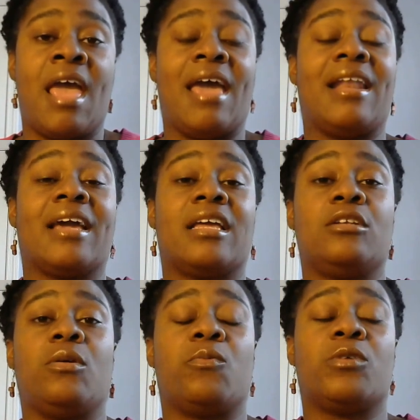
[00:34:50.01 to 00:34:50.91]
And I
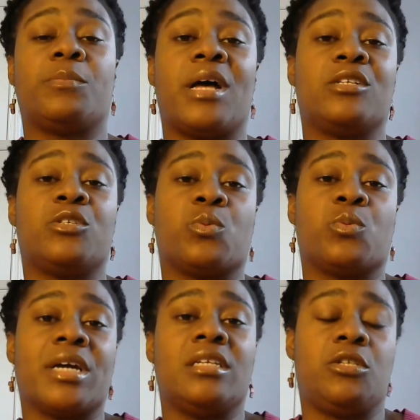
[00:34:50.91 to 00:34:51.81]
can respond
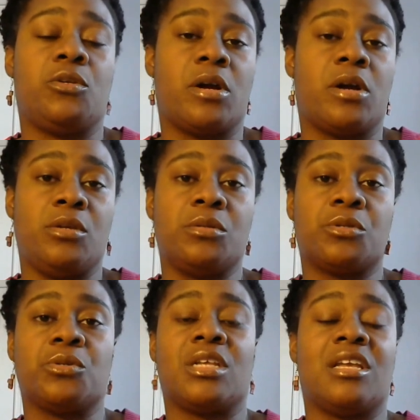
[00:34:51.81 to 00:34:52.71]
directly to our
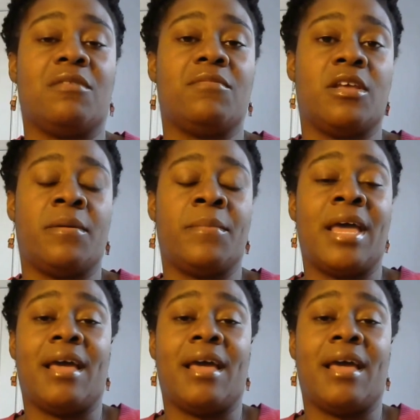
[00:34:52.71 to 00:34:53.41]
users and give them